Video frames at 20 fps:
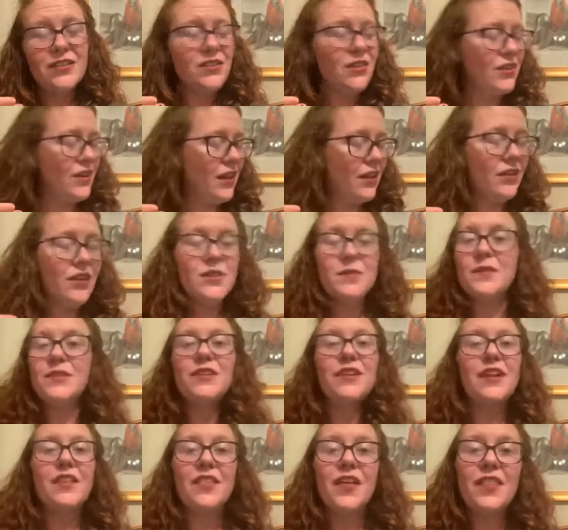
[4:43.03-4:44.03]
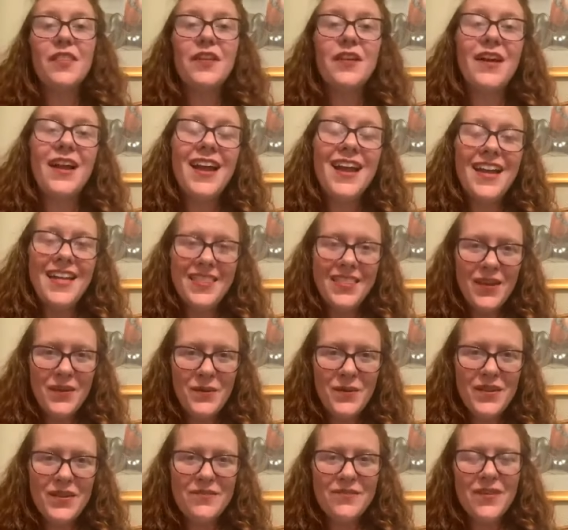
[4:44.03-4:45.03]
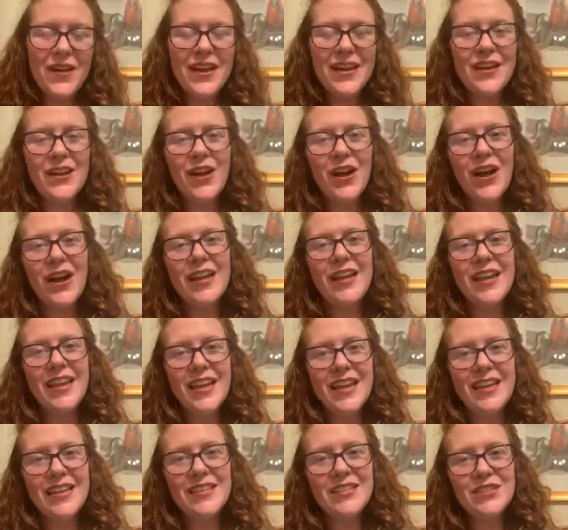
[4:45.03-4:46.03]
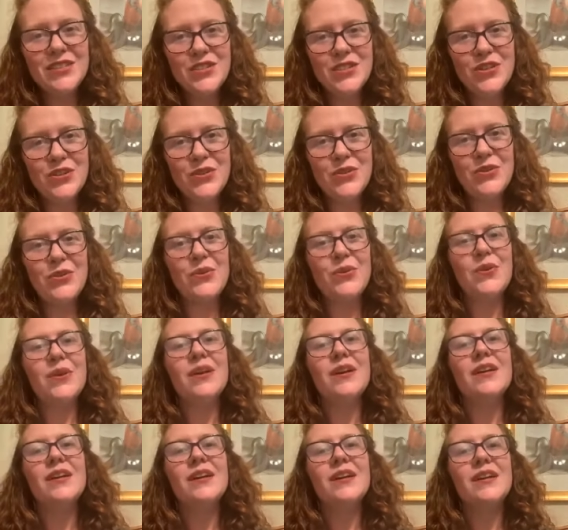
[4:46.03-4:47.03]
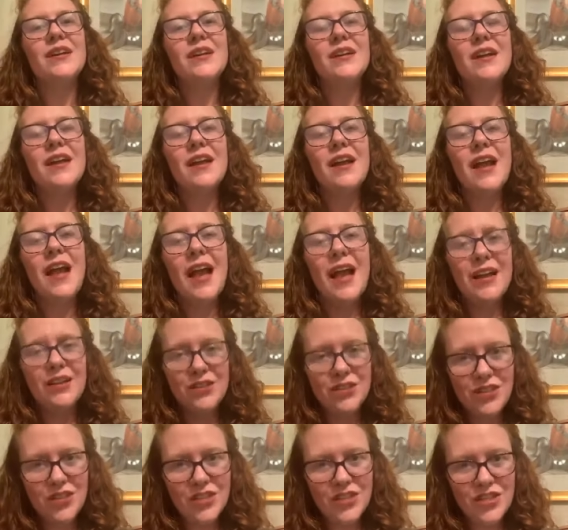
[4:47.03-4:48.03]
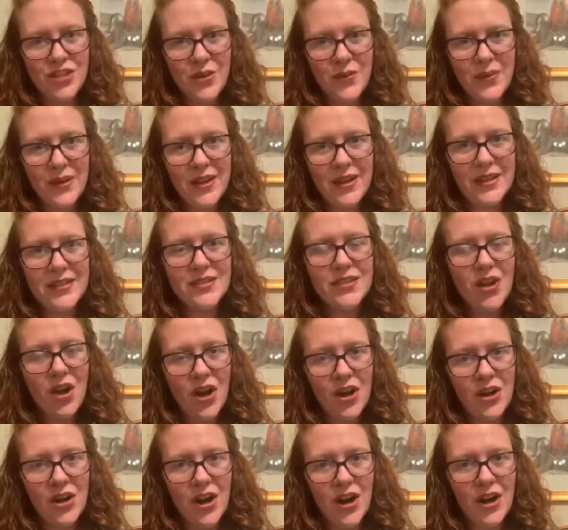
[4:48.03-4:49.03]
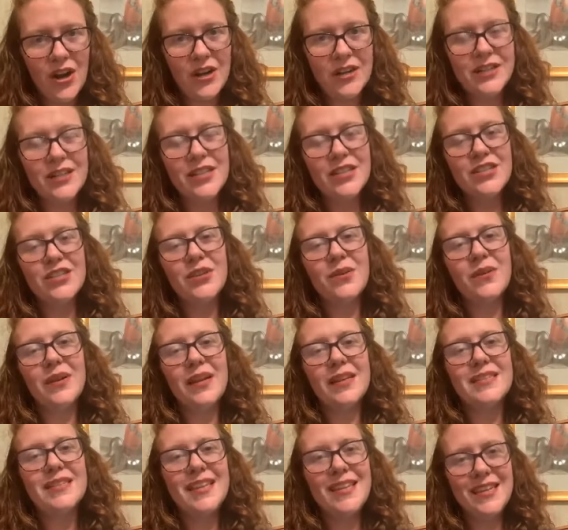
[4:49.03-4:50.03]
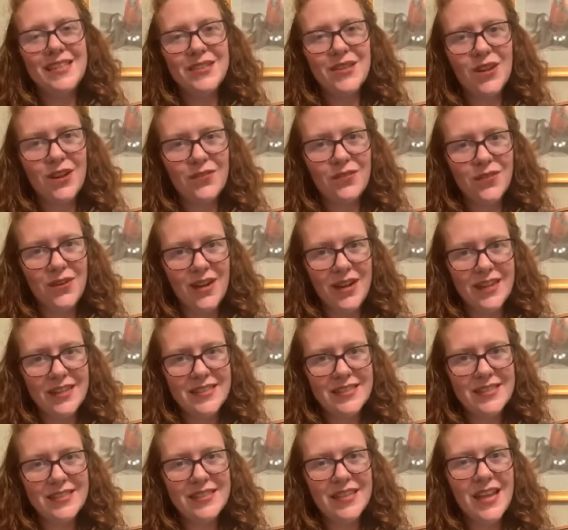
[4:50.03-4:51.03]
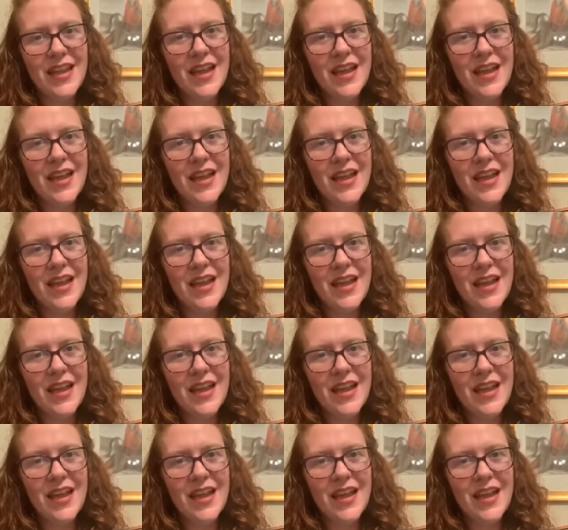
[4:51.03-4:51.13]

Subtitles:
Sorry, I lost my train of thought there. That will invite God into actually showing us our heart and showing us his heart for us.